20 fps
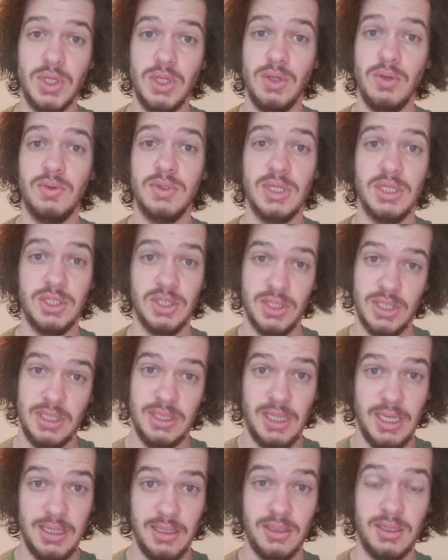to use it just
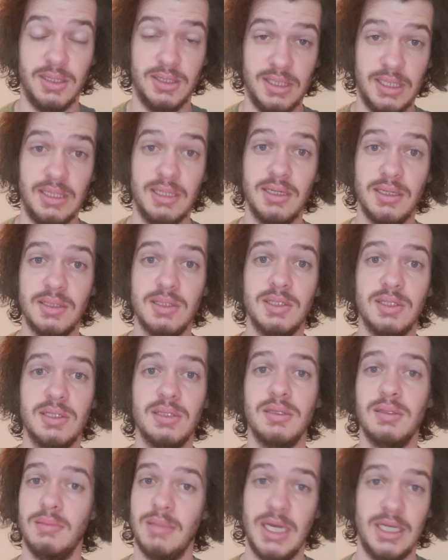as like
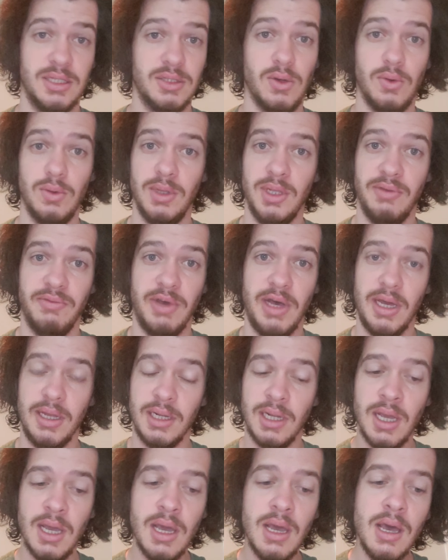descendants, that's totally fine.